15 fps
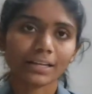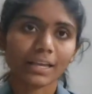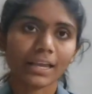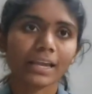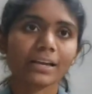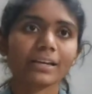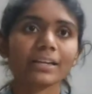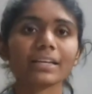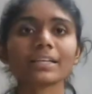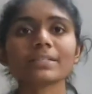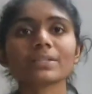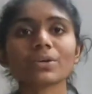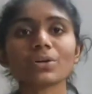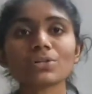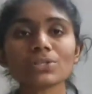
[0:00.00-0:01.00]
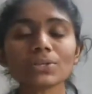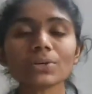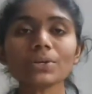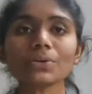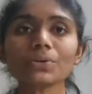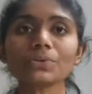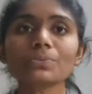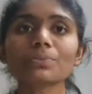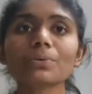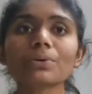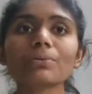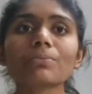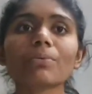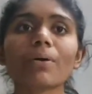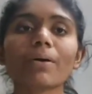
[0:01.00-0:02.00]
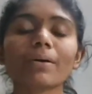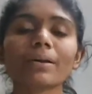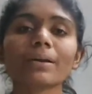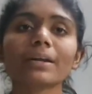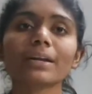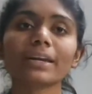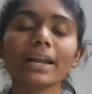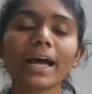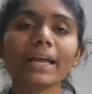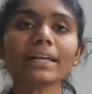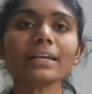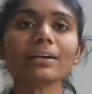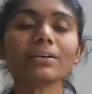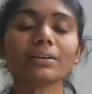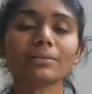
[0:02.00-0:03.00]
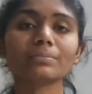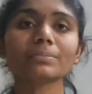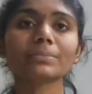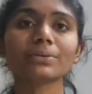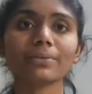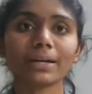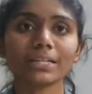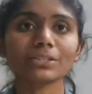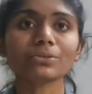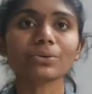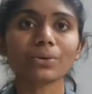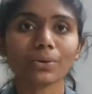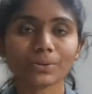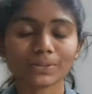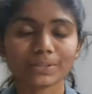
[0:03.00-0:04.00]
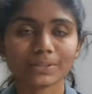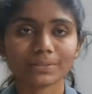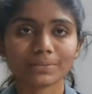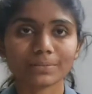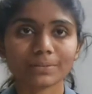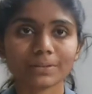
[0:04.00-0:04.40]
Air is also useful for drying up the wet clothes.